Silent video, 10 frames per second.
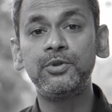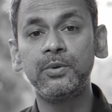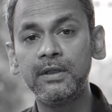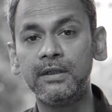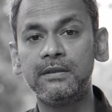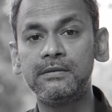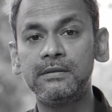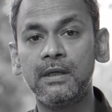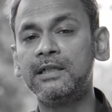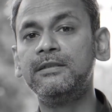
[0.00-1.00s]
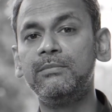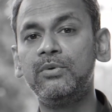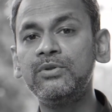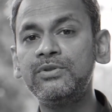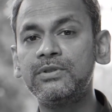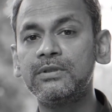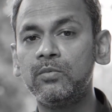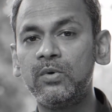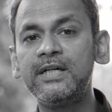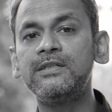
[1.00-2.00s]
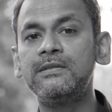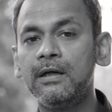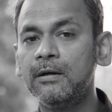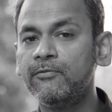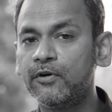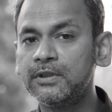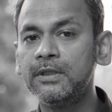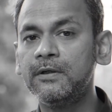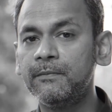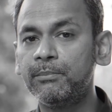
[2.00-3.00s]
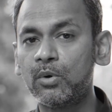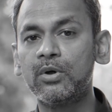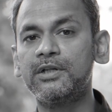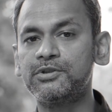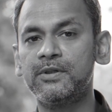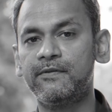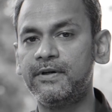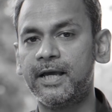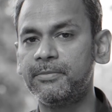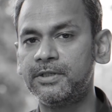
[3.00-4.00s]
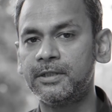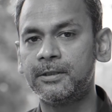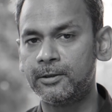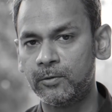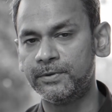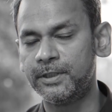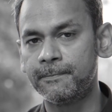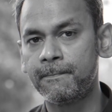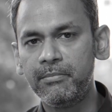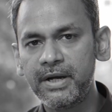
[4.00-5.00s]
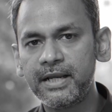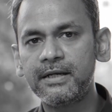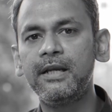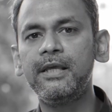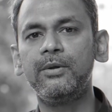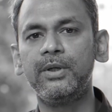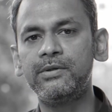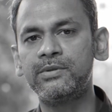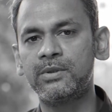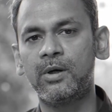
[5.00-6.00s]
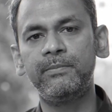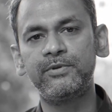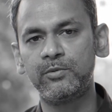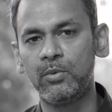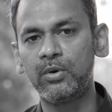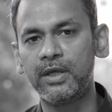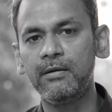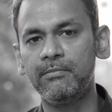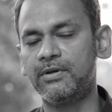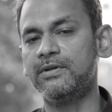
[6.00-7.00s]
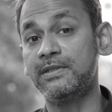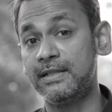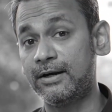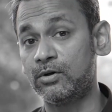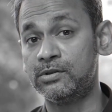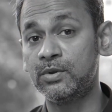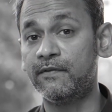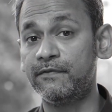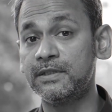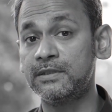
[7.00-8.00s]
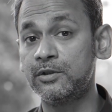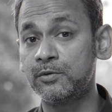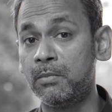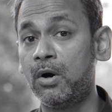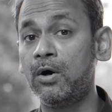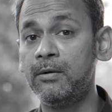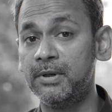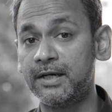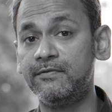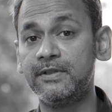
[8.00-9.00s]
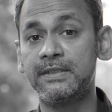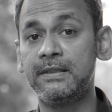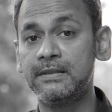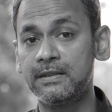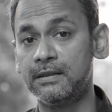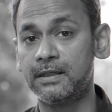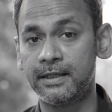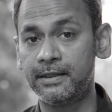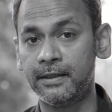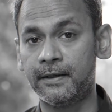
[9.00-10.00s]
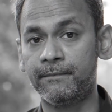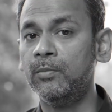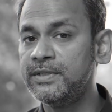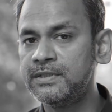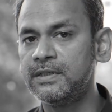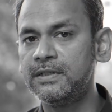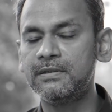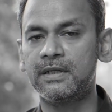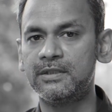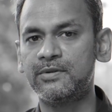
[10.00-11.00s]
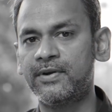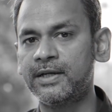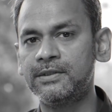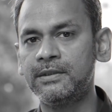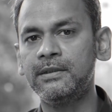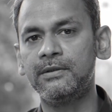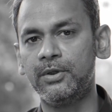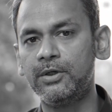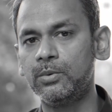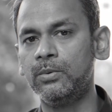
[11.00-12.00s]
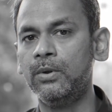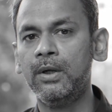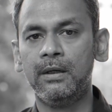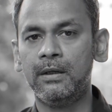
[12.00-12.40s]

sugars are the most worst for the progression of diabetic retinopathy. Immediately need to stop smoking because that also affects the small blood vessels in the retina. Obesity is a risk factor. You need to